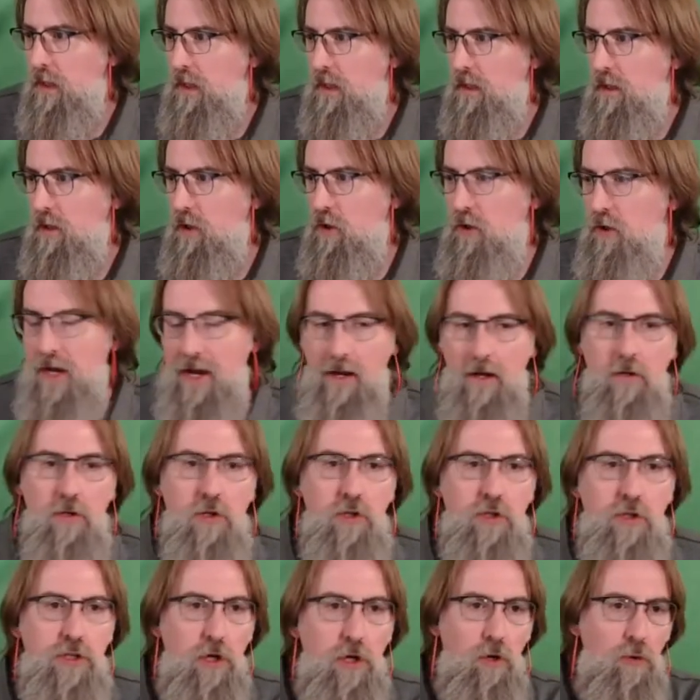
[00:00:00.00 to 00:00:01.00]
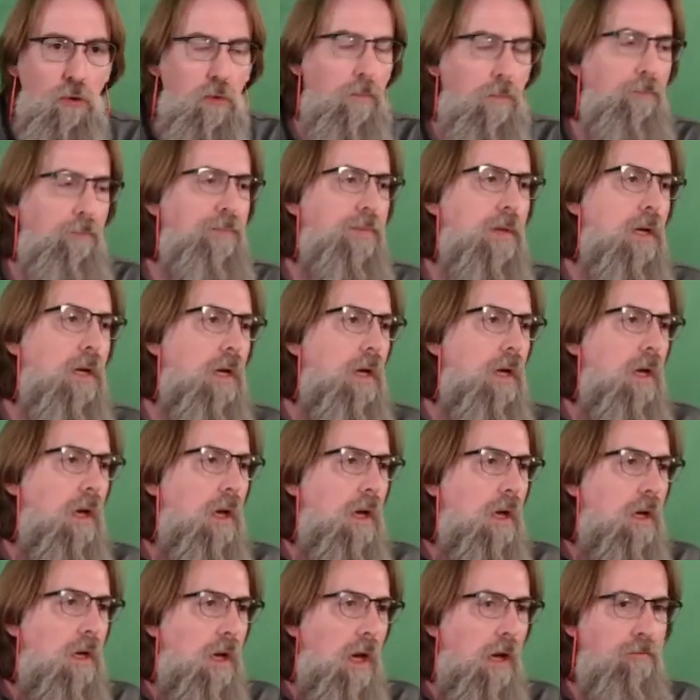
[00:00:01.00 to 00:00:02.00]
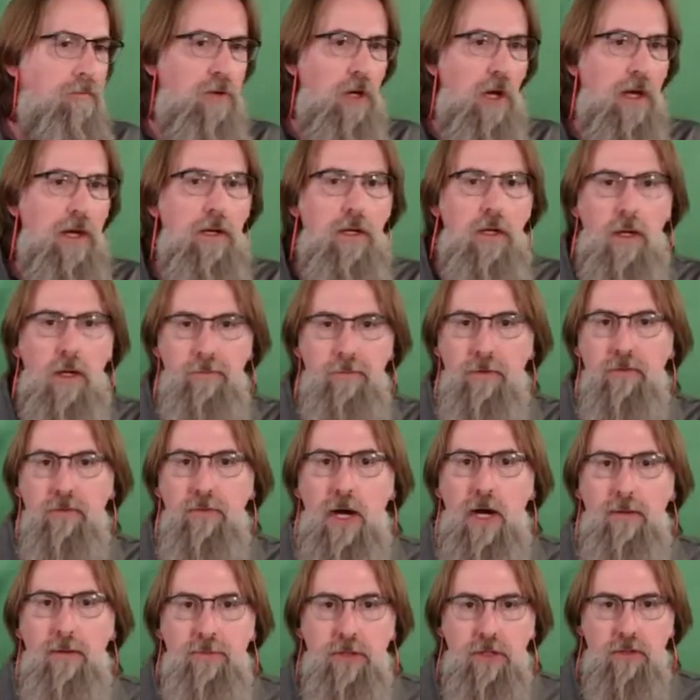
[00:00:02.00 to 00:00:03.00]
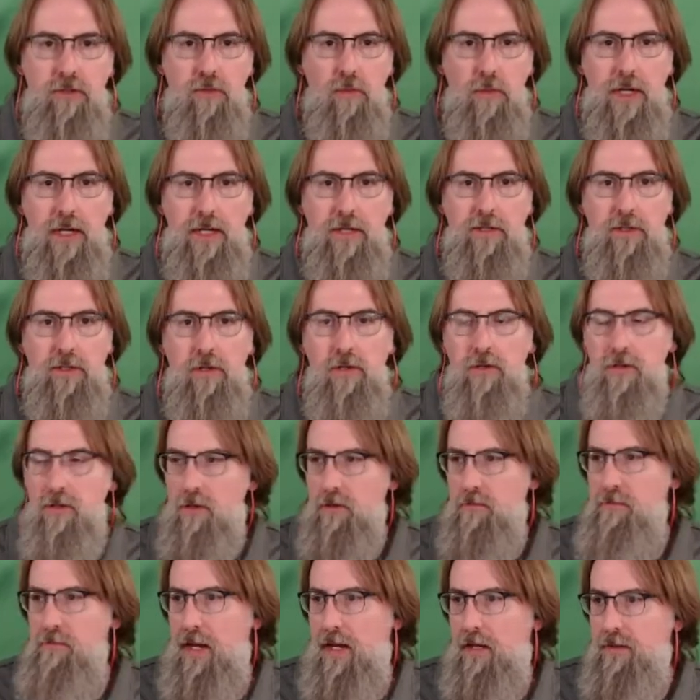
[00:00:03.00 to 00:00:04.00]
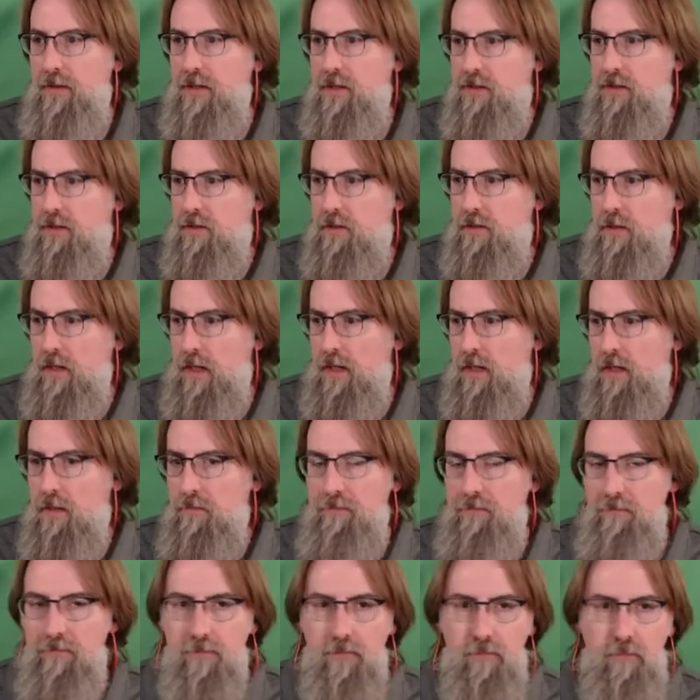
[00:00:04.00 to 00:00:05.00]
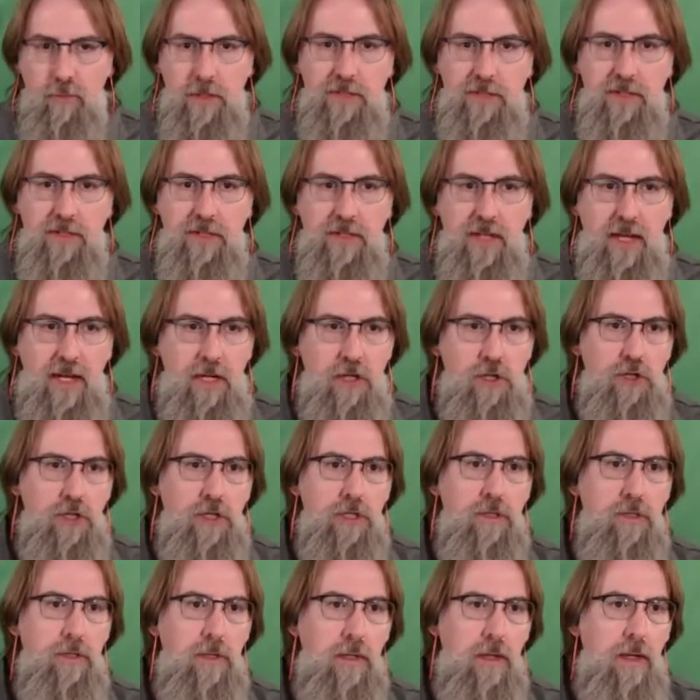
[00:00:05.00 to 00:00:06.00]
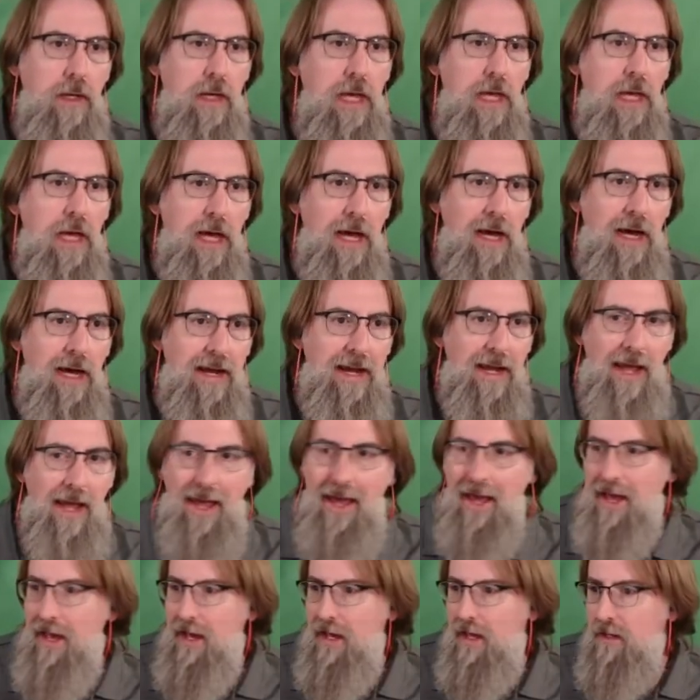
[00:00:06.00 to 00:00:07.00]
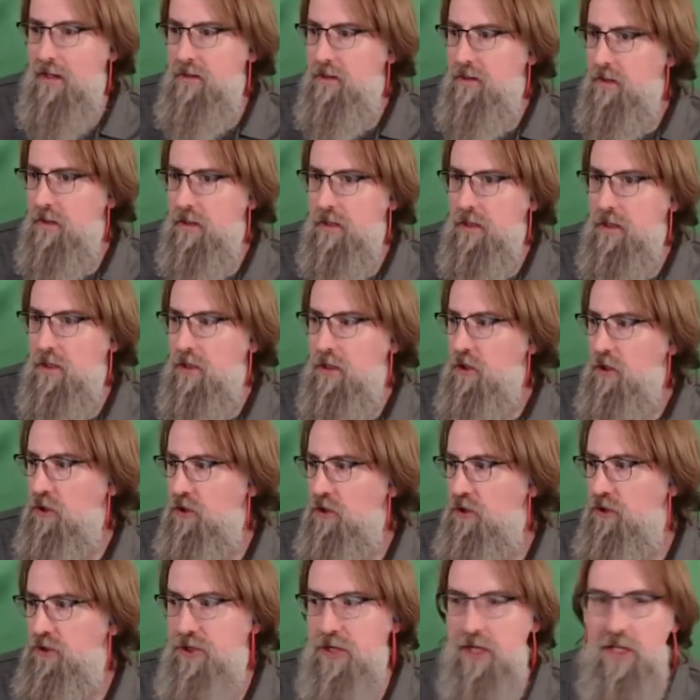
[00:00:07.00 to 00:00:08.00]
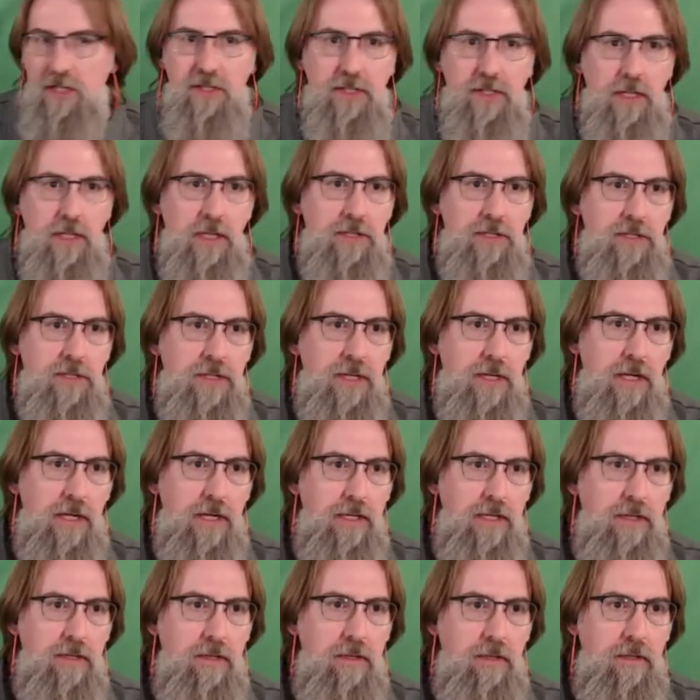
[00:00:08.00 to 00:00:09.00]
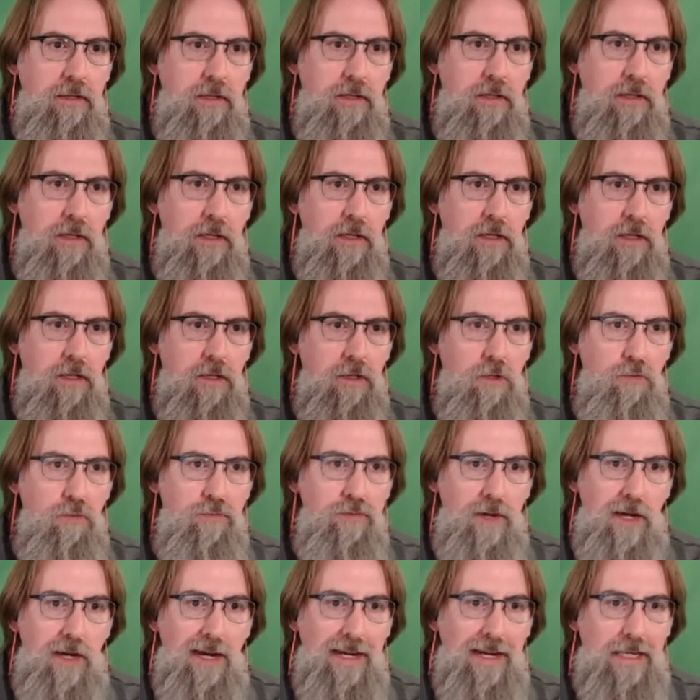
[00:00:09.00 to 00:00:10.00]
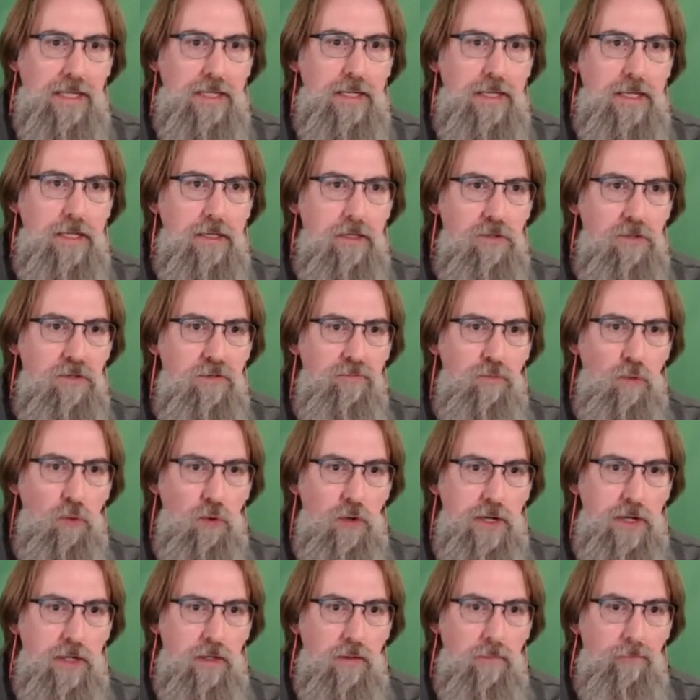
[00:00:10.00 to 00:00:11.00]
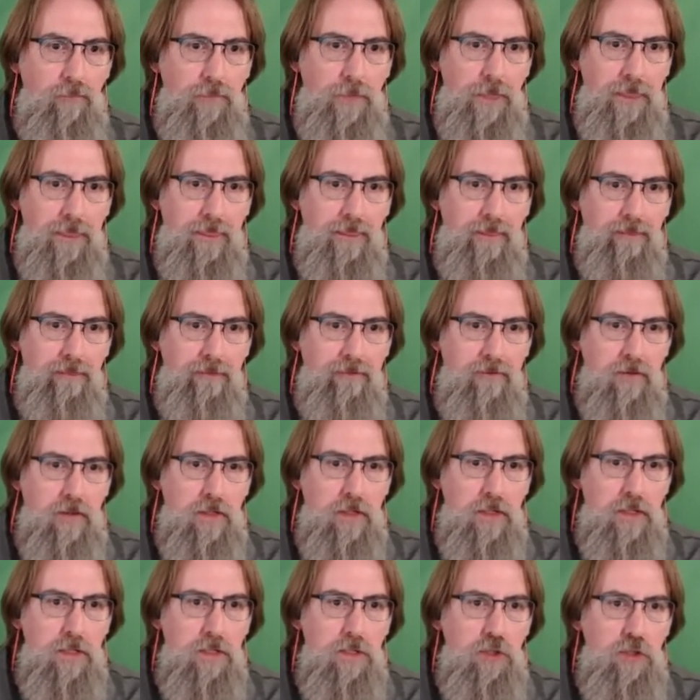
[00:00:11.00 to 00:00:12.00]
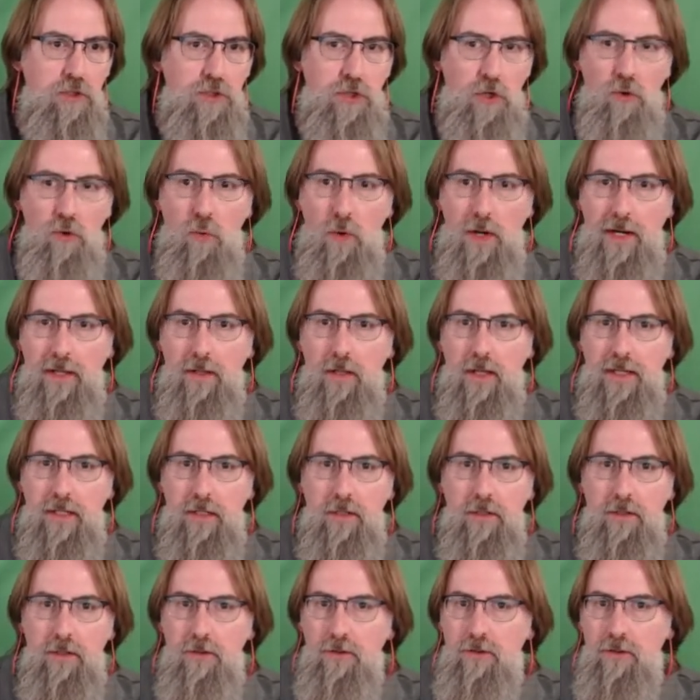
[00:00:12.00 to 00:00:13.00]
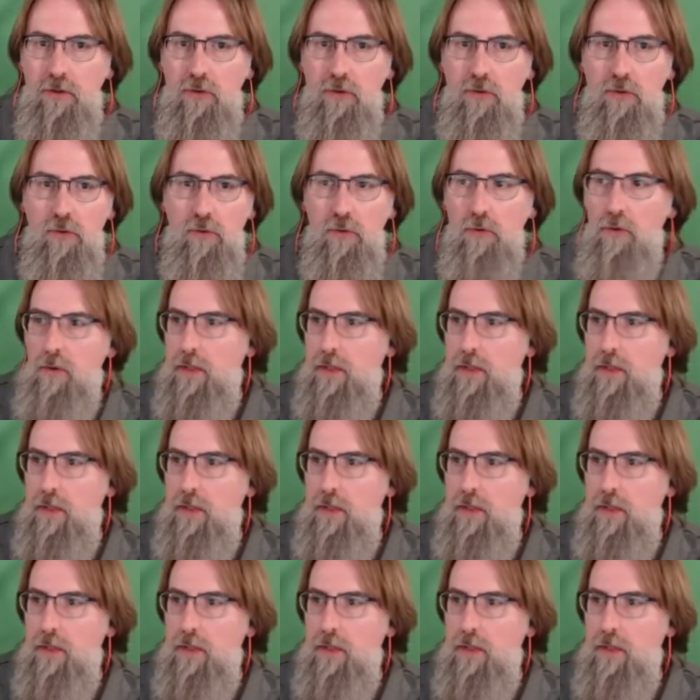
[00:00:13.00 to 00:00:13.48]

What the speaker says: Okay, so I've got a couple of options. When I started to make this presentation, I had just a ton of ideas for it. So what I'd like you to do